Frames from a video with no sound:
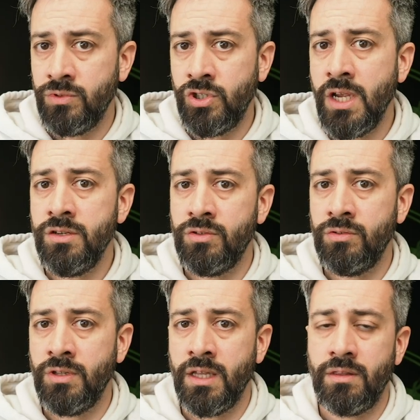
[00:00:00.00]
change to
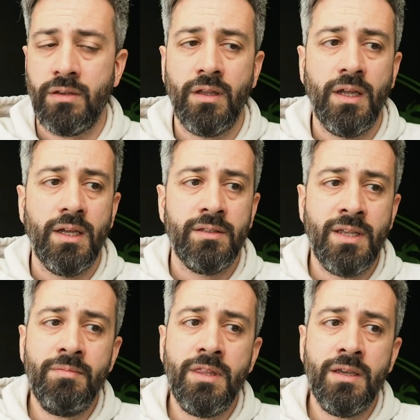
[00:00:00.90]
that.
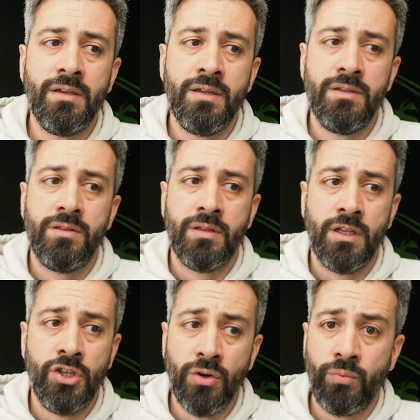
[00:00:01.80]
Same thing is
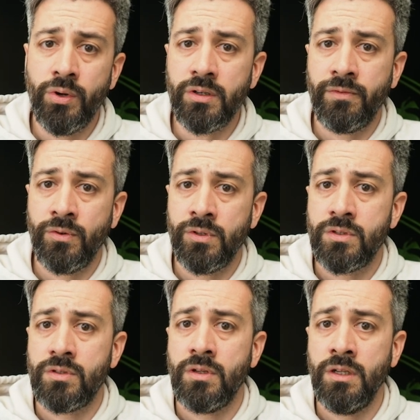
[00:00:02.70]
your
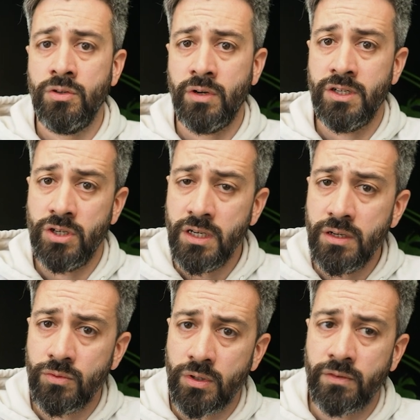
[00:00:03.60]
workforce, your engineering
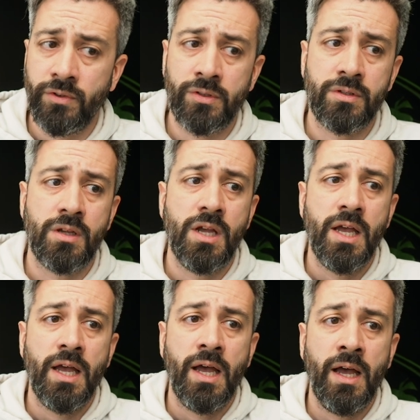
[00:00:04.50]
workforce,
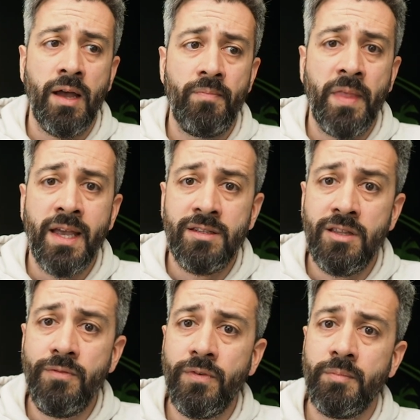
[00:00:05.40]
has a
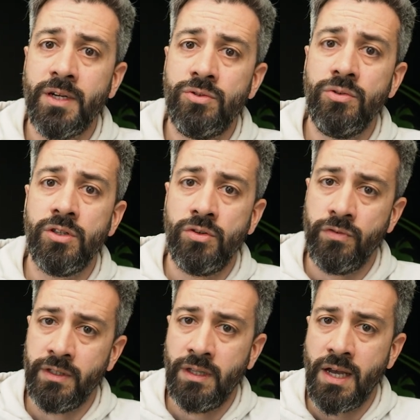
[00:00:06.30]
different maturity over
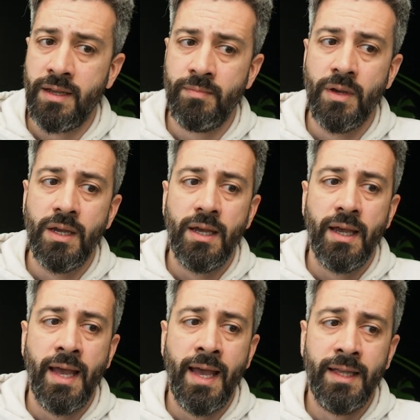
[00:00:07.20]
time.
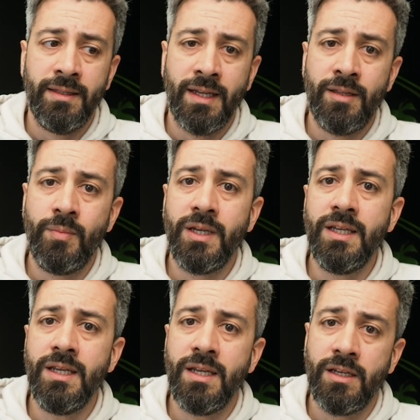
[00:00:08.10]
And at the
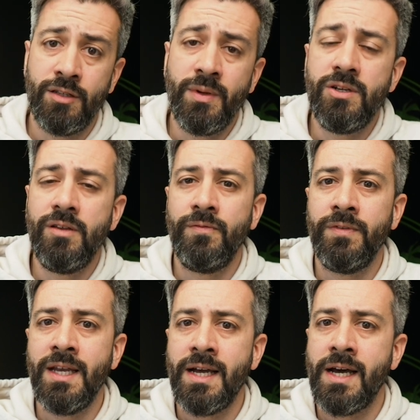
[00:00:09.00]
beginning, especially if they
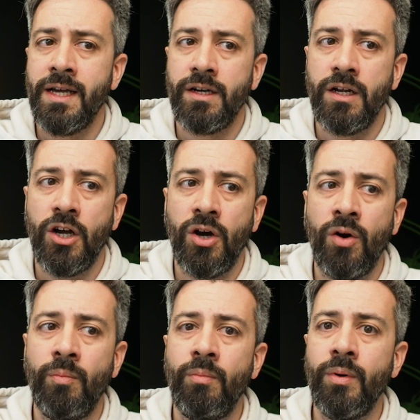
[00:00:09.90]
are
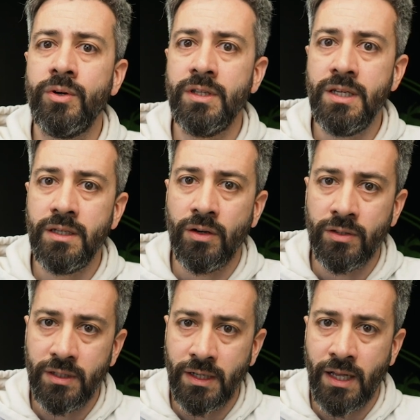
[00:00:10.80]
onboarding on
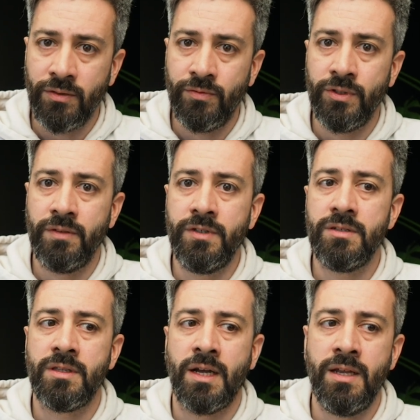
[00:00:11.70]
the cloud for the first
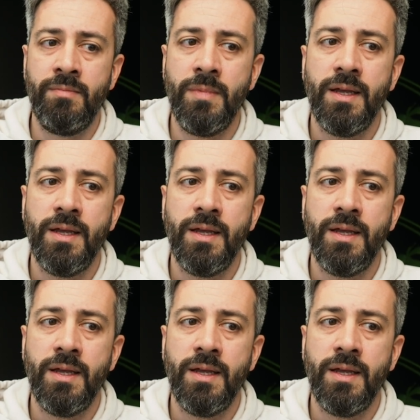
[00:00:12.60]
time,